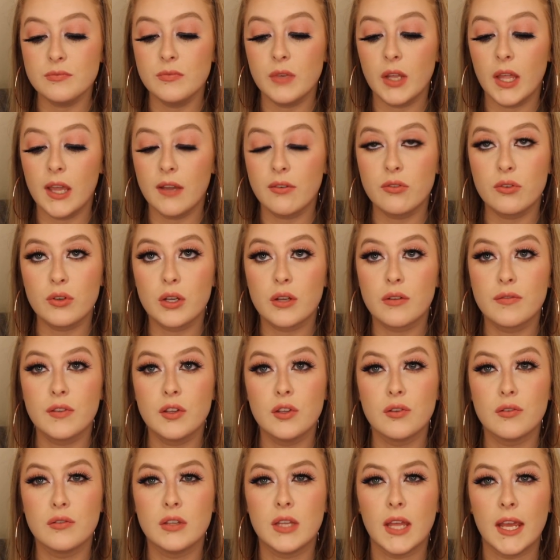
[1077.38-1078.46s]
after a
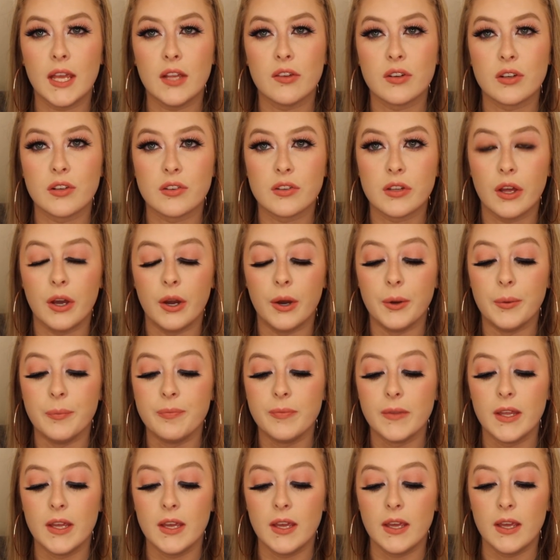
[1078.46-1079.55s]
few days or so,
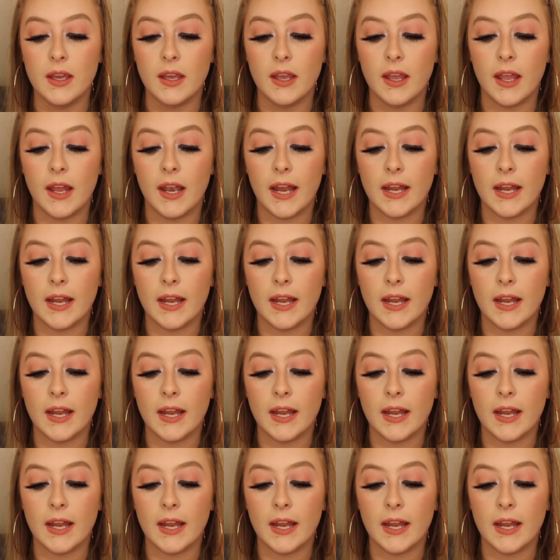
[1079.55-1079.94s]
and